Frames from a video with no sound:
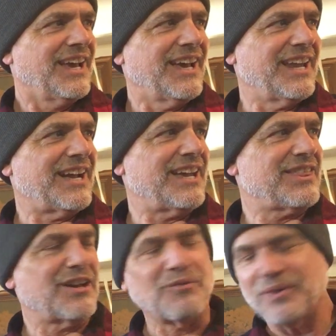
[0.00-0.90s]
And I
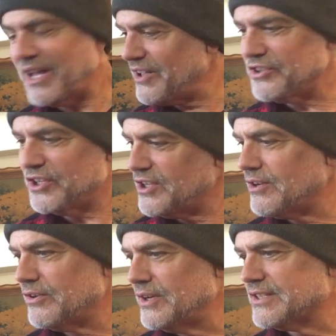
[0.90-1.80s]
thought, well, you
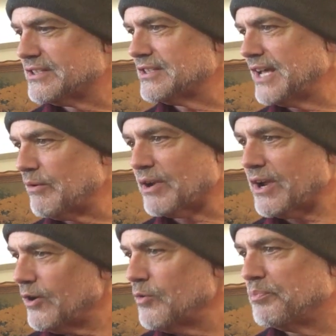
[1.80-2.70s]
know, it's not what
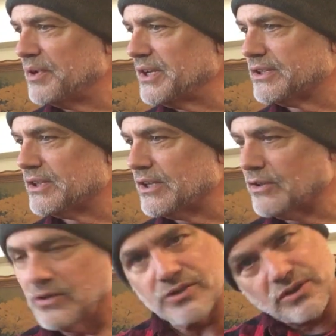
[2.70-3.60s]
I hope, but
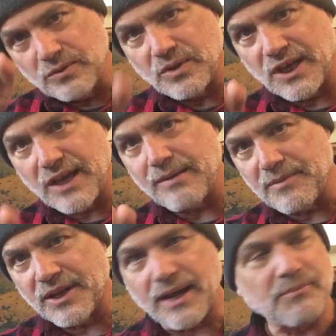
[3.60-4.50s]
those two
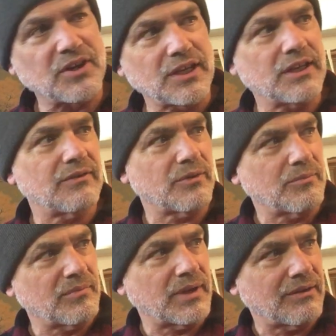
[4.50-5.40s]
came, and I'm going to give
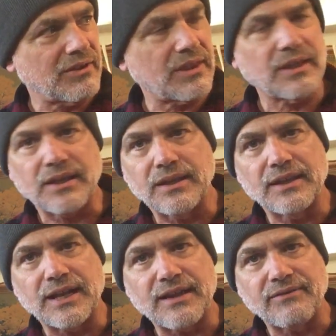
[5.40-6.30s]
them everything
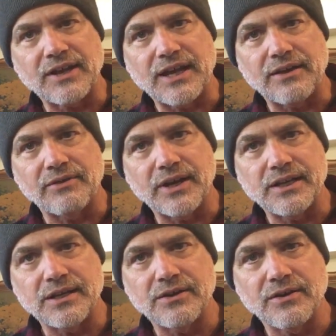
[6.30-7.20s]
that I've got
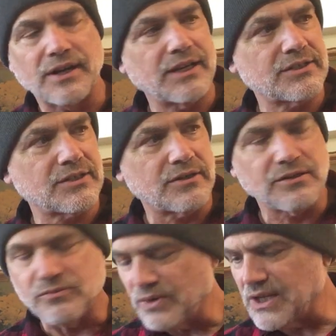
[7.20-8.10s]
right here. And I
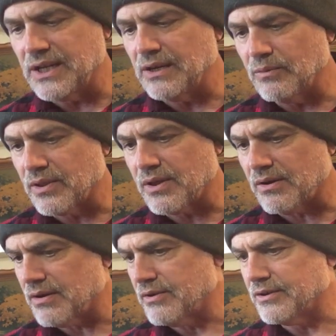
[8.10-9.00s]
started reading with
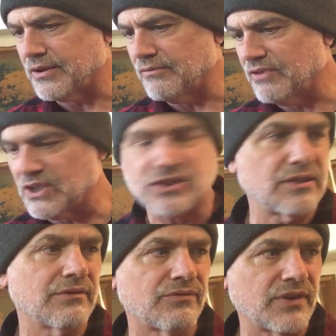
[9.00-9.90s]
heart and
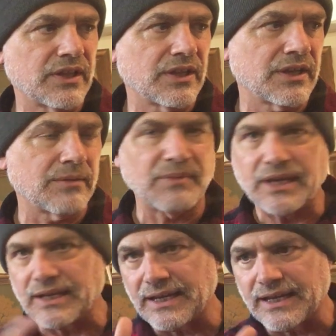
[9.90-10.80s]
conviction and feeling and
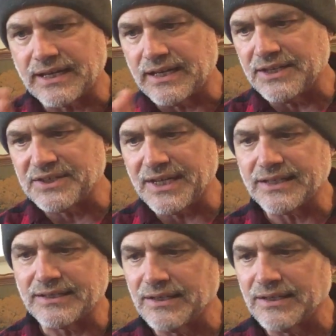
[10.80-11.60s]
making eye contact.